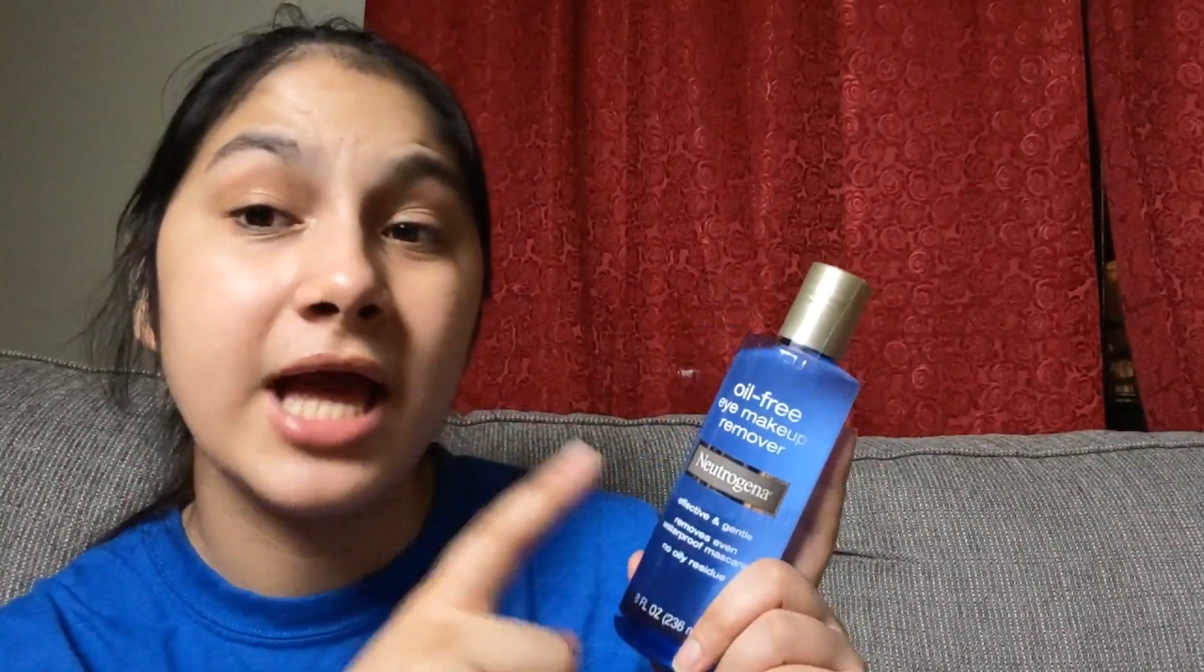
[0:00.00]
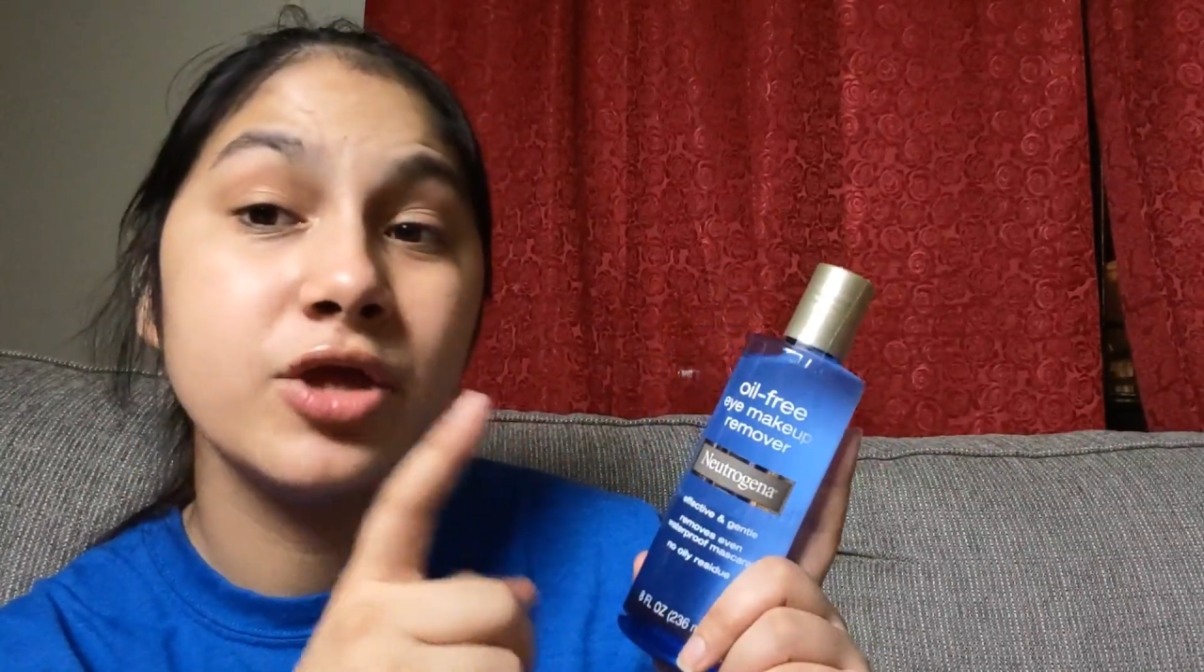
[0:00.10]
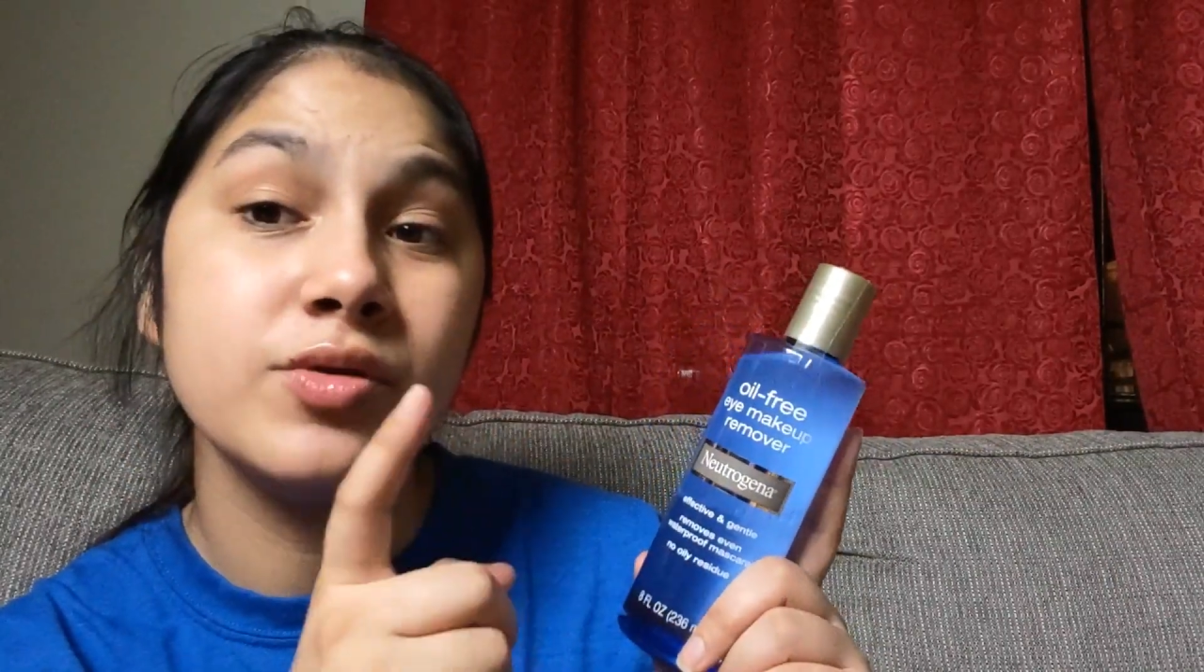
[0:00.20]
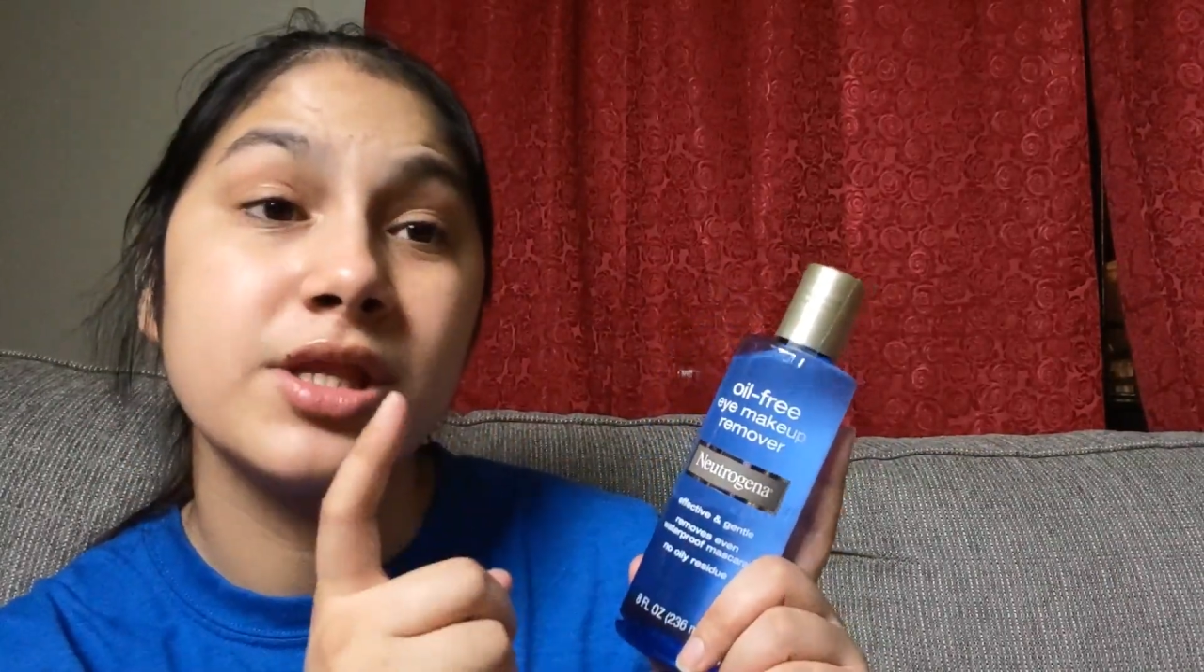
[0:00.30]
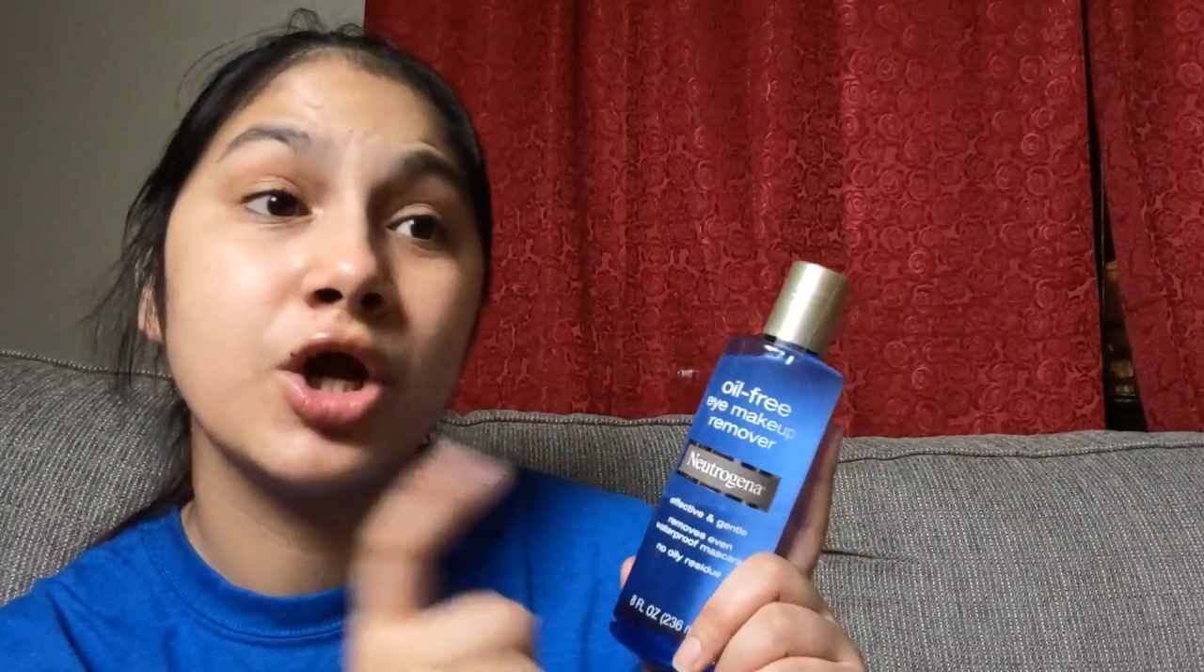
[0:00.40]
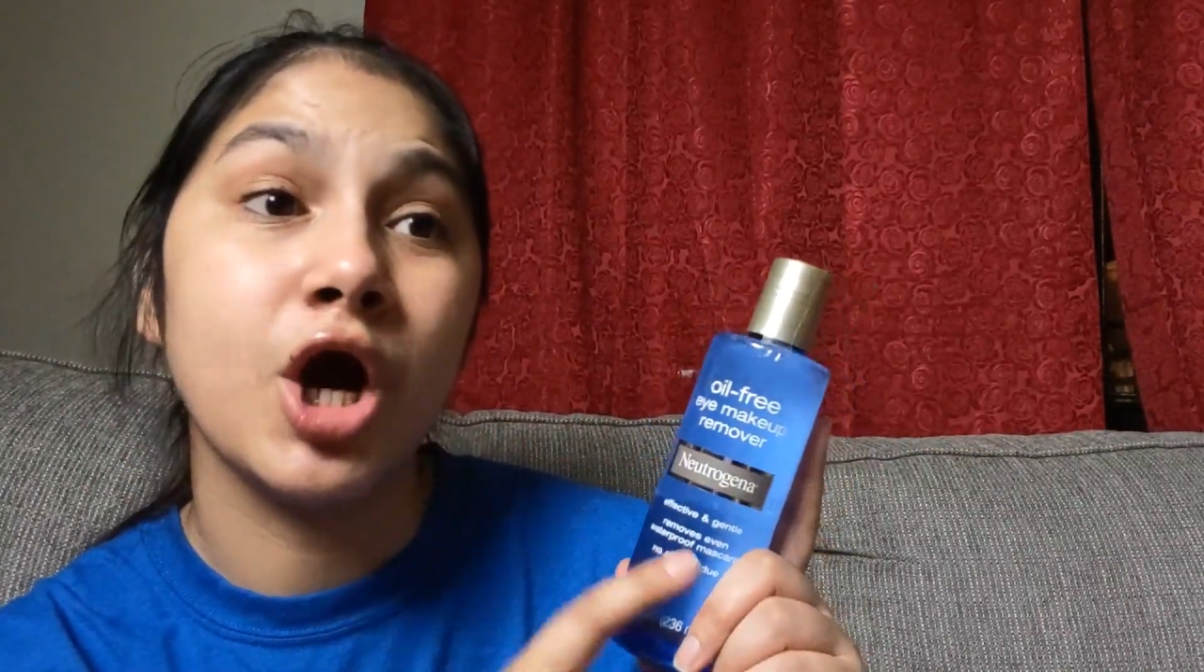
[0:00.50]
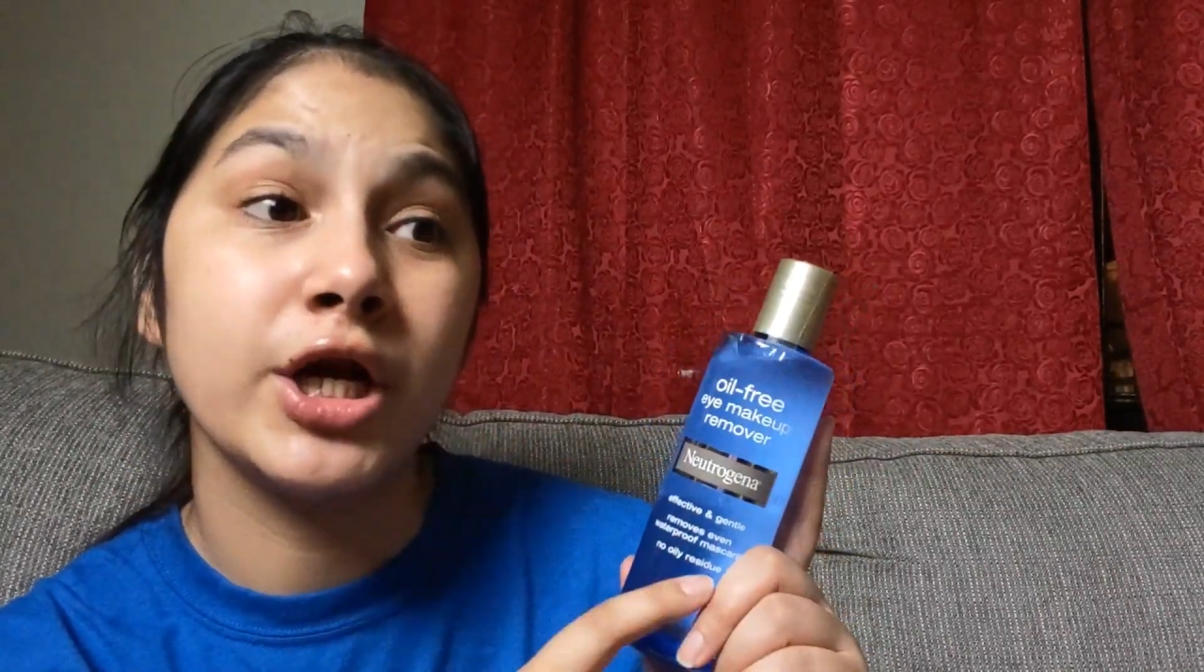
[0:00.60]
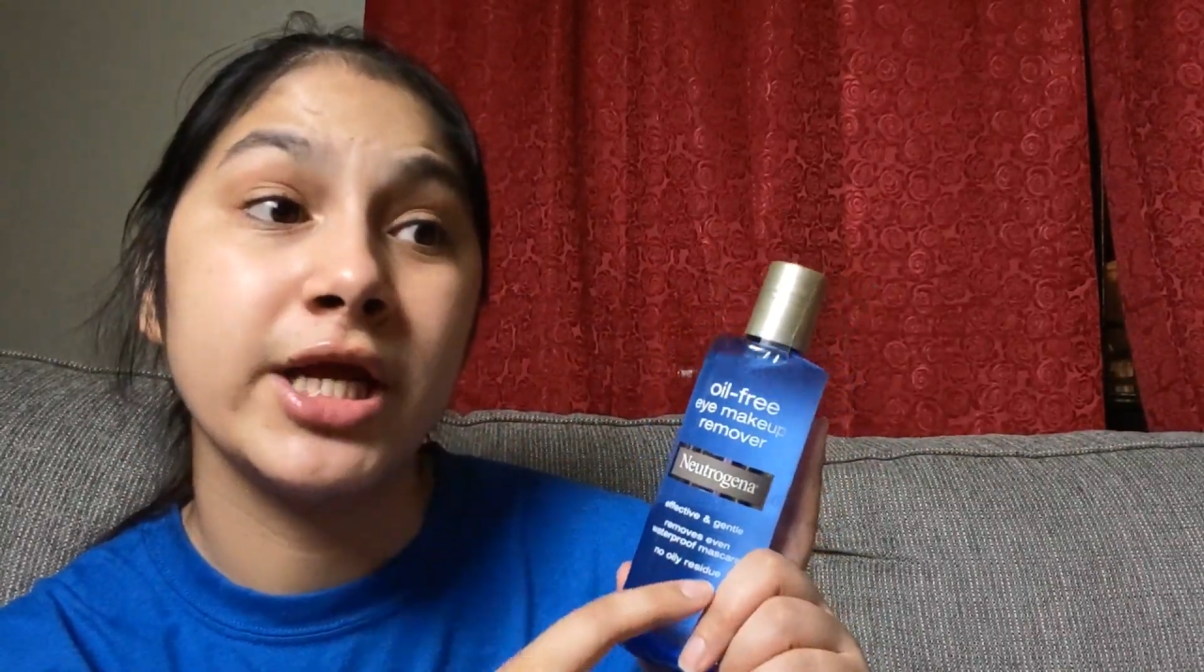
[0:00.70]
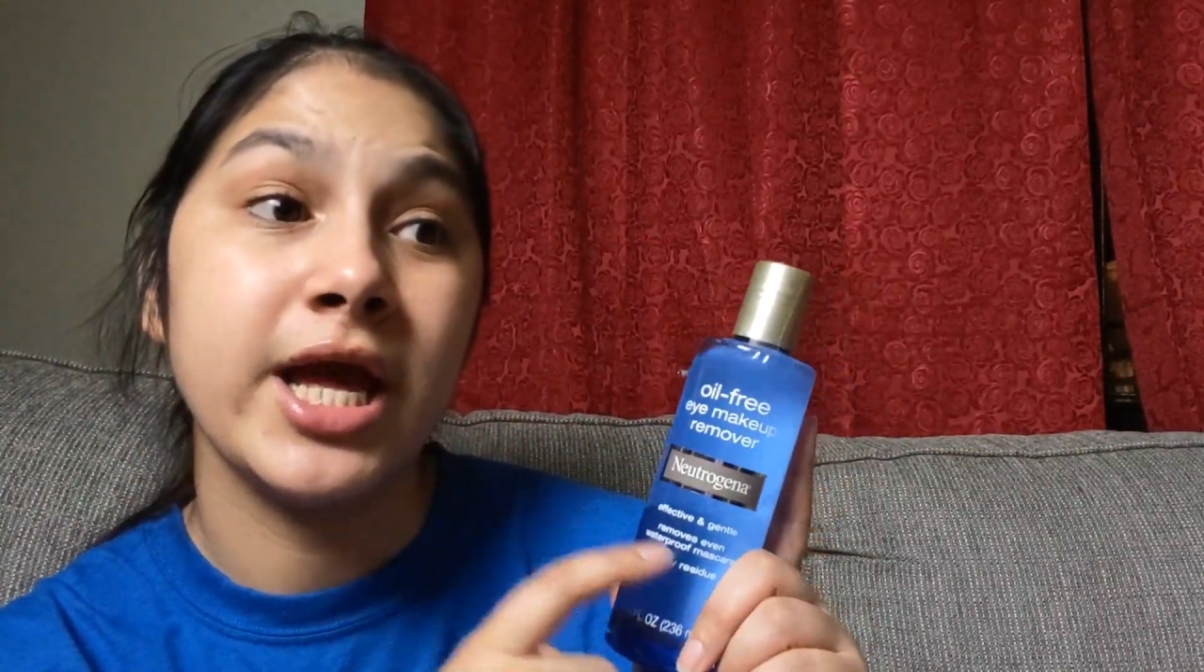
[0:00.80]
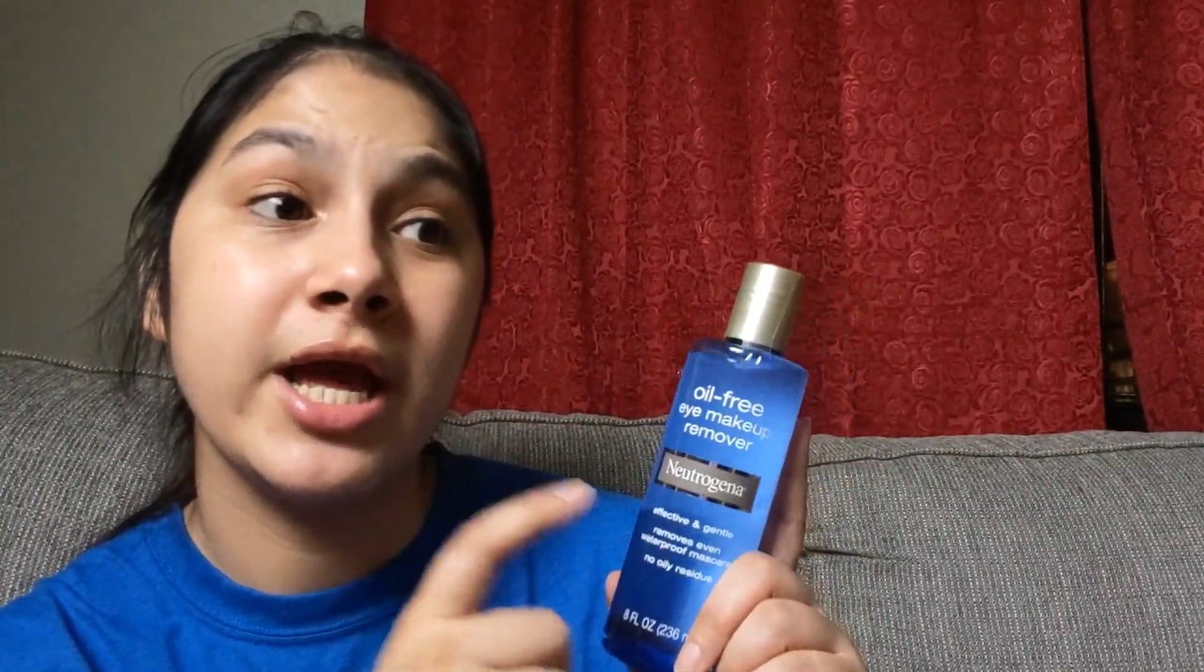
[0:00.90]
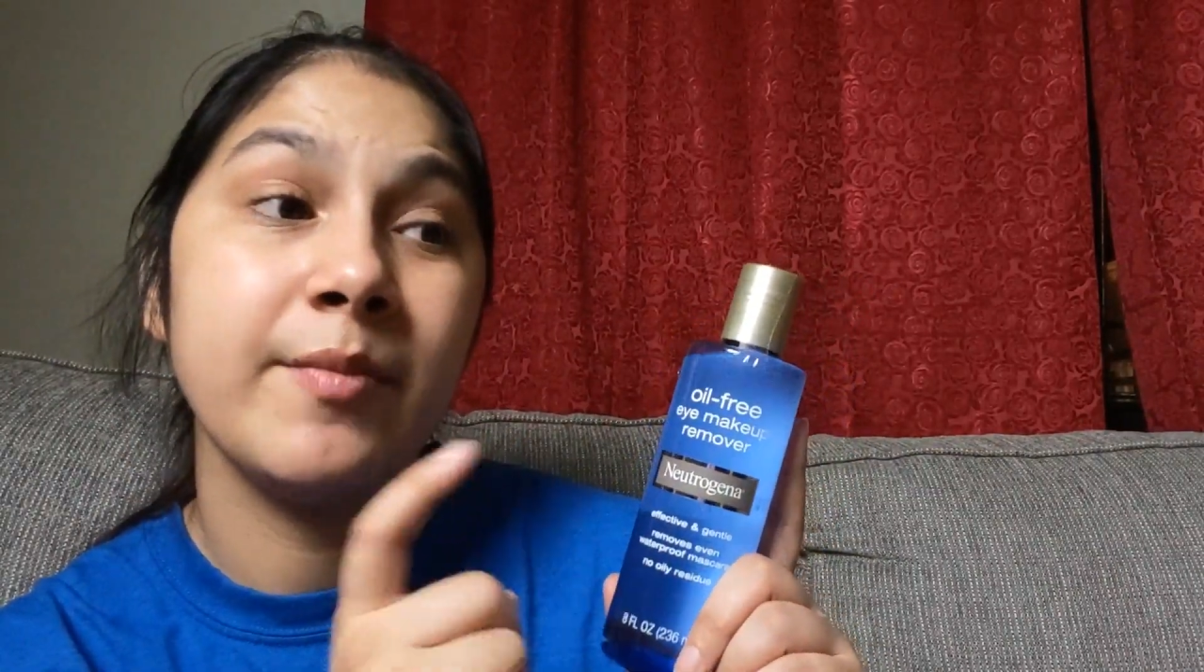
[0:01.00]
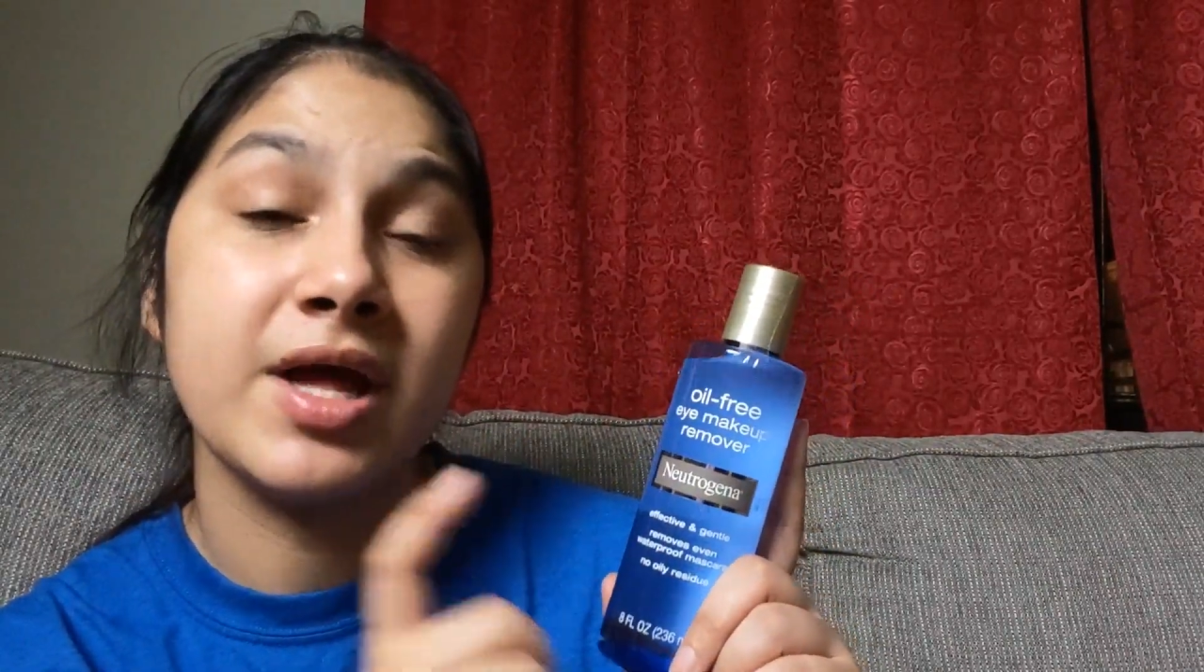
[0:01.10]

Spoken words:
I used the Garnier